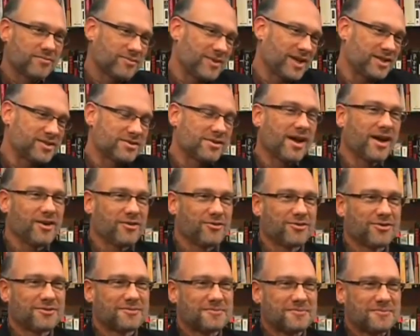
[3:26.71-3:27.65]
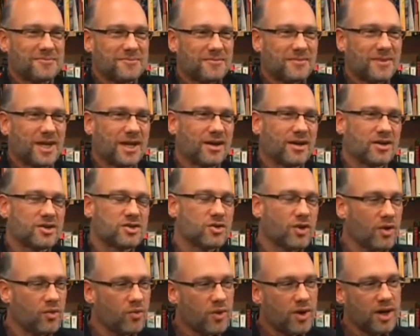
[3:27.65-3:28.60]
That's life. You know.
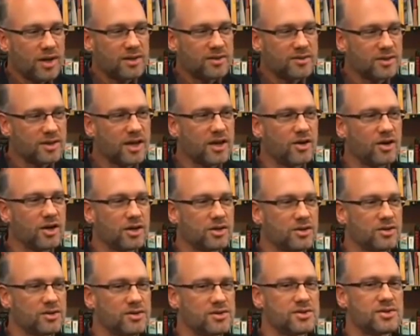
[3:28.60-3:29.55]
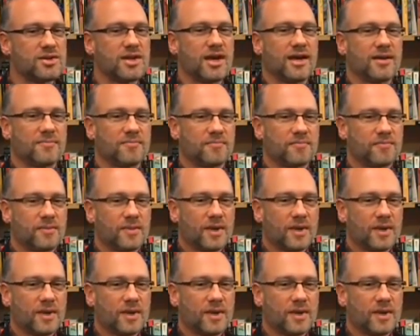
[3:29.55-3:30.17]
So I want characters that